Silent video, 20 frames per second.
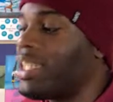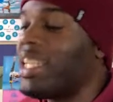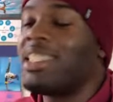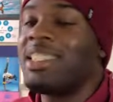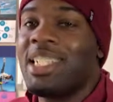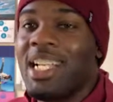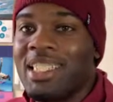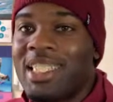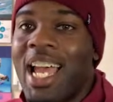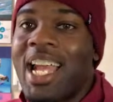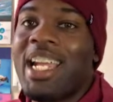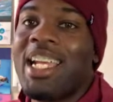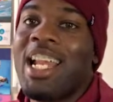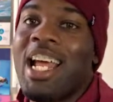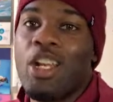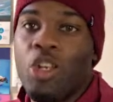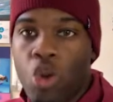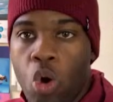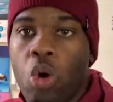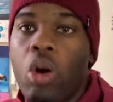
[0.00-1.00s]
it says I can
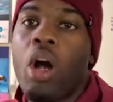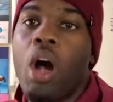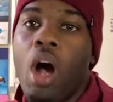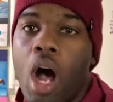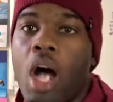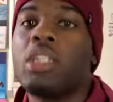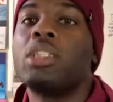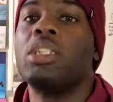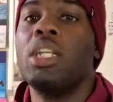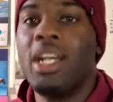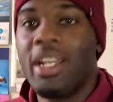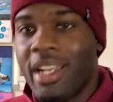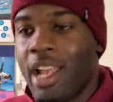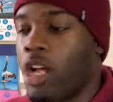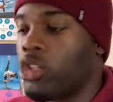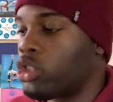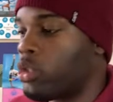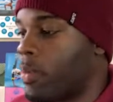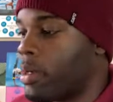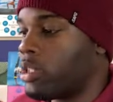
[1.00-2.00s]
at no cost
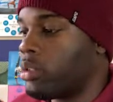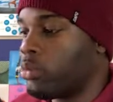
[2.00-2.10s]
cancel my